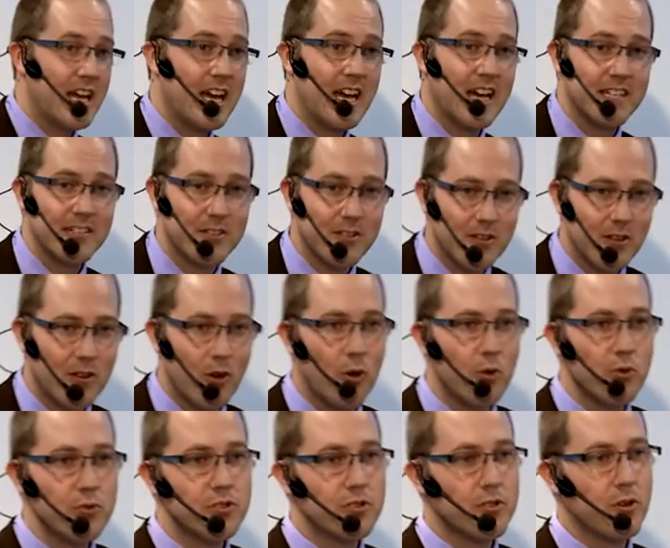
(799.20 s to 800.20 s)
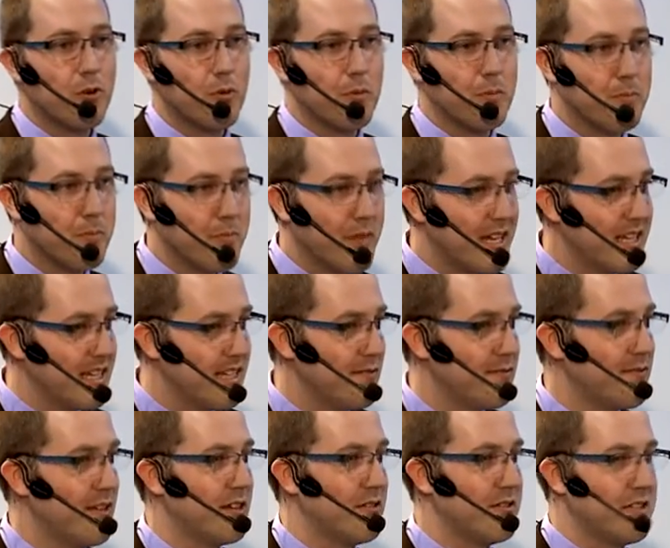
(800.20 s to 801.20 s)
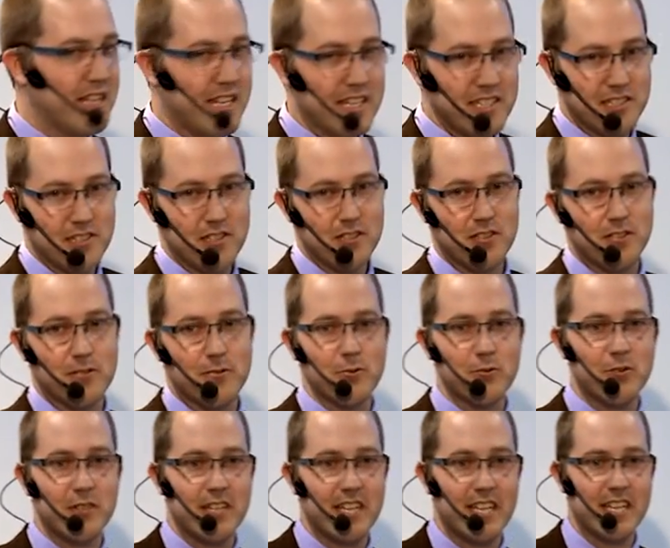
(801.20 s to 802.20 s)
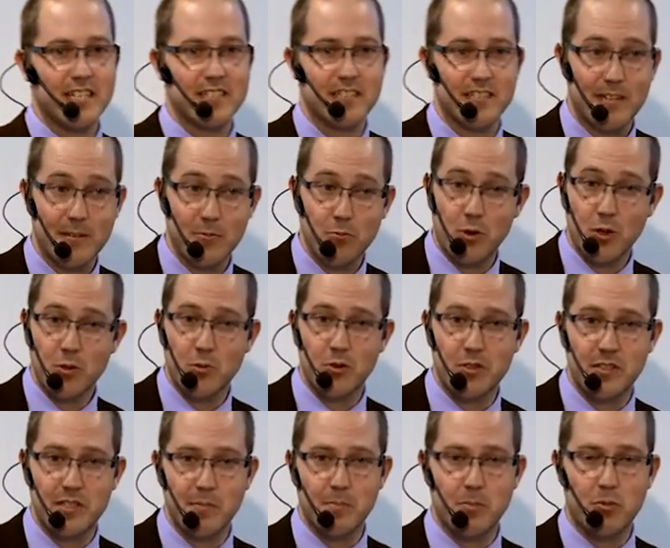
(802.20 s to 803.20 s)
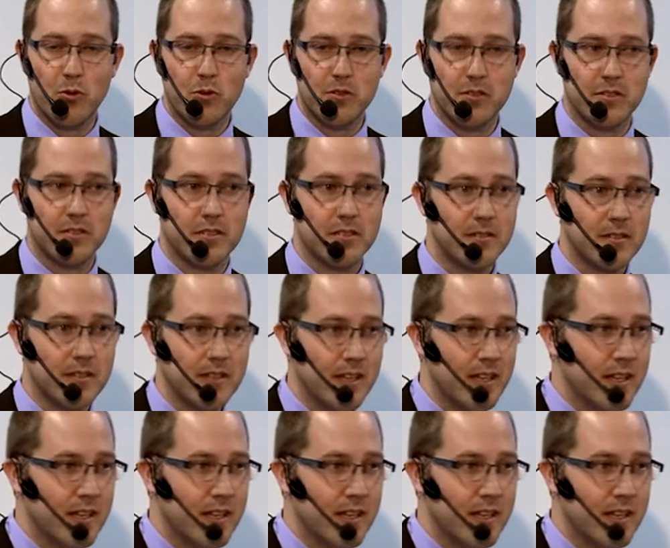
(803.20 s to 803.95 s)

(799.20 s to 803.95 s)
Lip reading: had also many variations through the years in what was important.